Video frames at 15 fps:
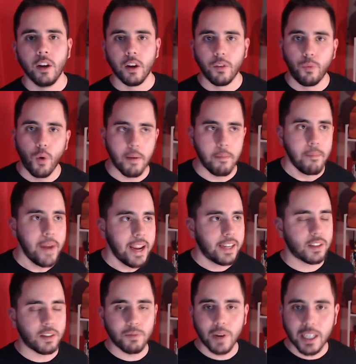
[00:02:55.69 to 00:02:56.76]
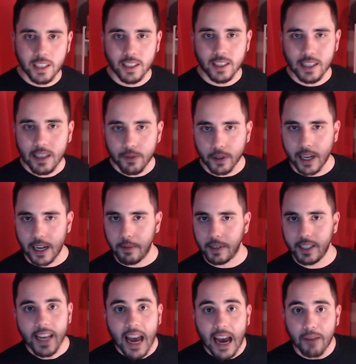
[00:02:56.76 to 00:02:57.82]
of what makes a Resident Evil game. It's
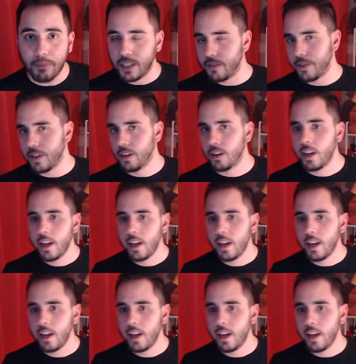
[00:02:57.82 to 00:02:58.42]
the atmosphere.